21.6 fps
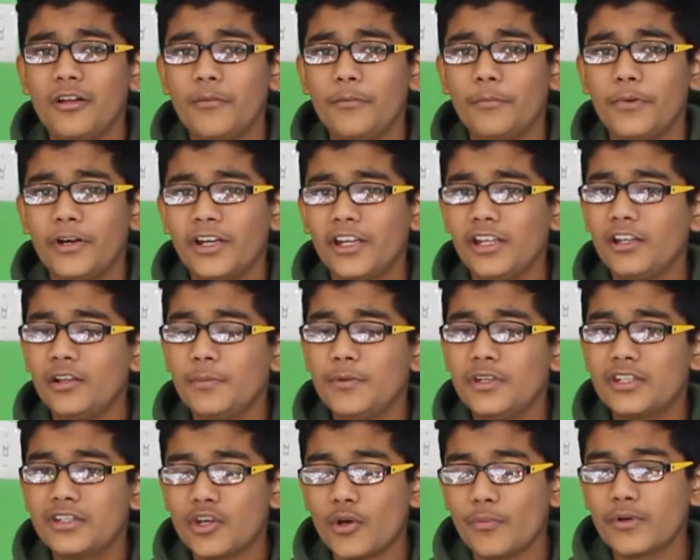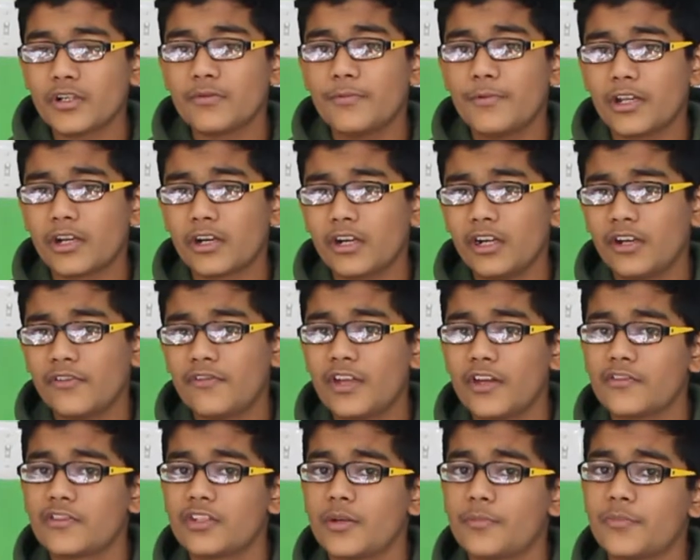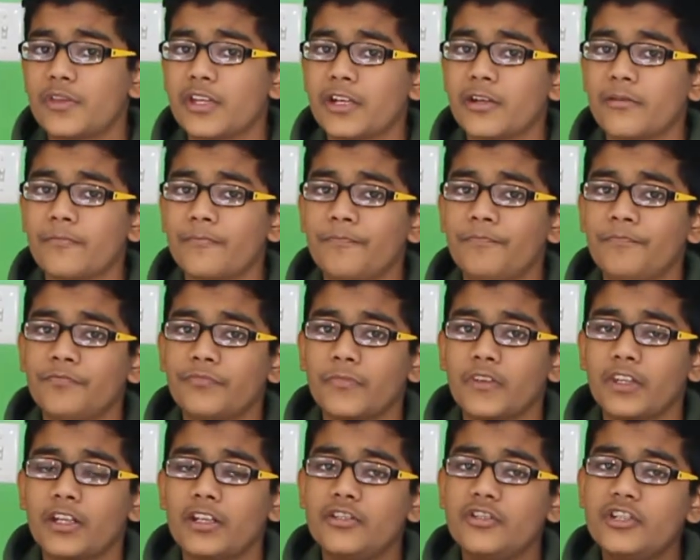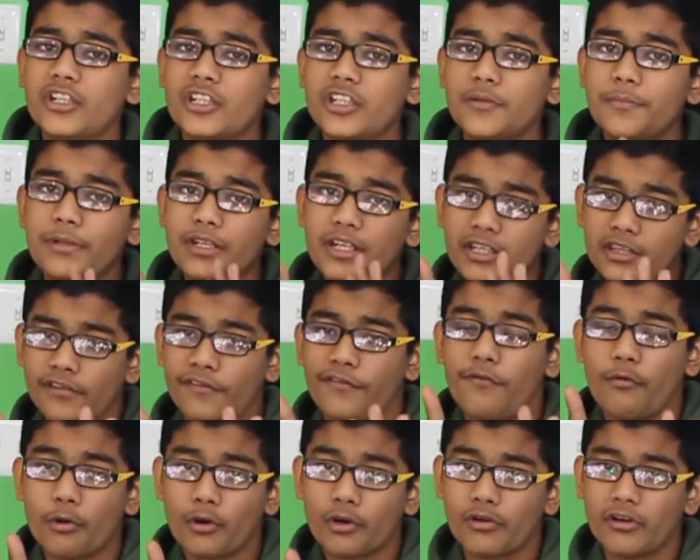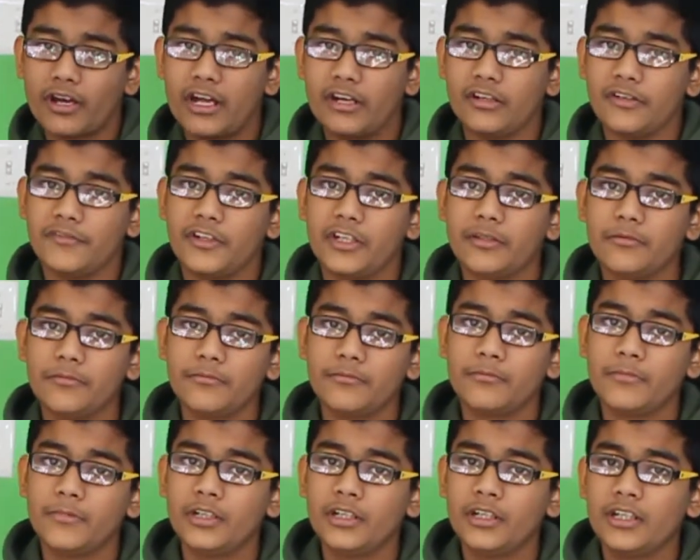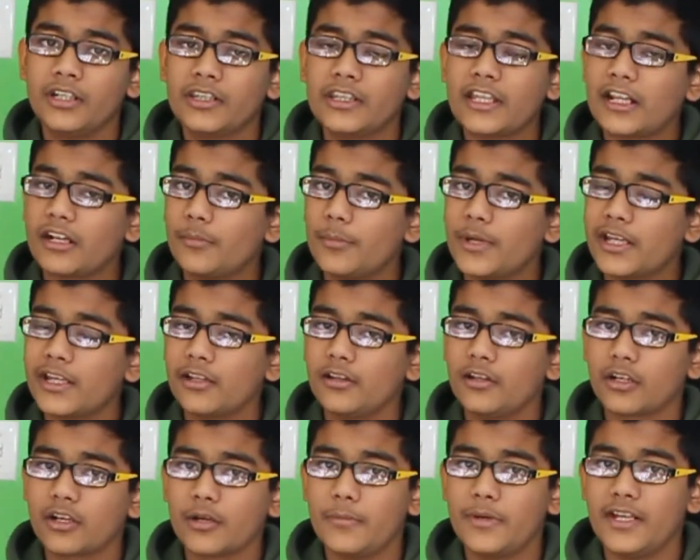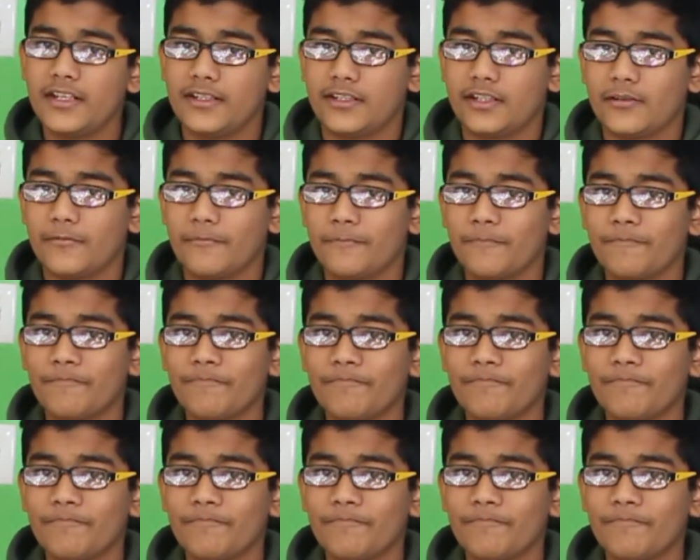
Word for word: but it'll be so much better if you have something just to be in the foreground of it. That'll make it look amazing.